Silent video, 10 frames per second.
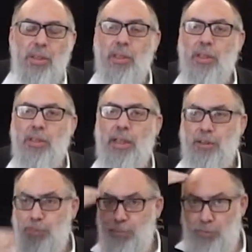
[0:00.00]

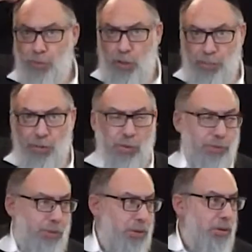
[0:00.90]
It's phenomenal.
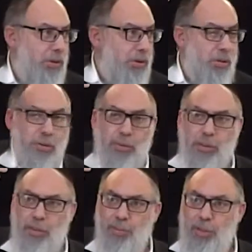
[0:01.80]
You're doing
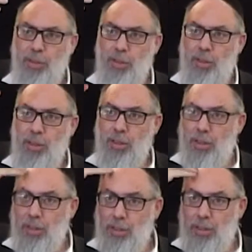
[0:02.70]
something
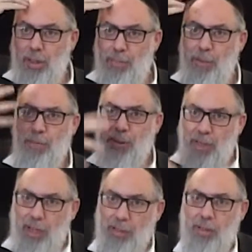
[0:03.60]
up here. You're
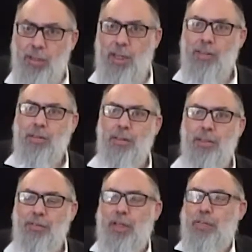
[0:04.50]
not.
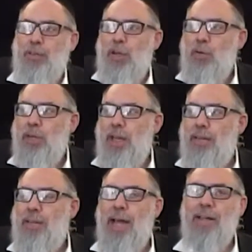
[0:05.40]
If you don't
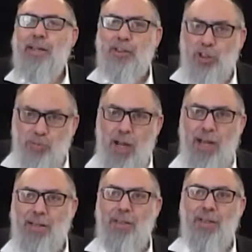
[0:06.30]
get that
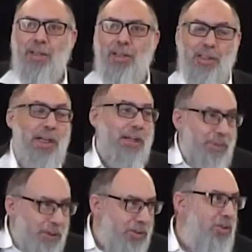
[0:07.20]
geshmak,
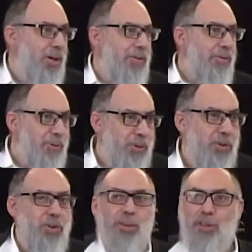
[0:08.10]
anybody who's gone through a
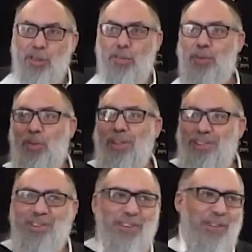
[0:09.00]
sukkah even
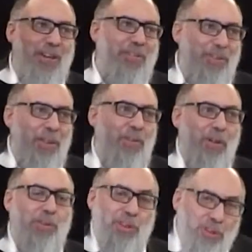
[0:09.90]
once in their life,
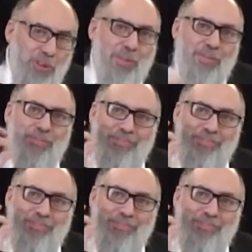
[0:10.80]
knows a certain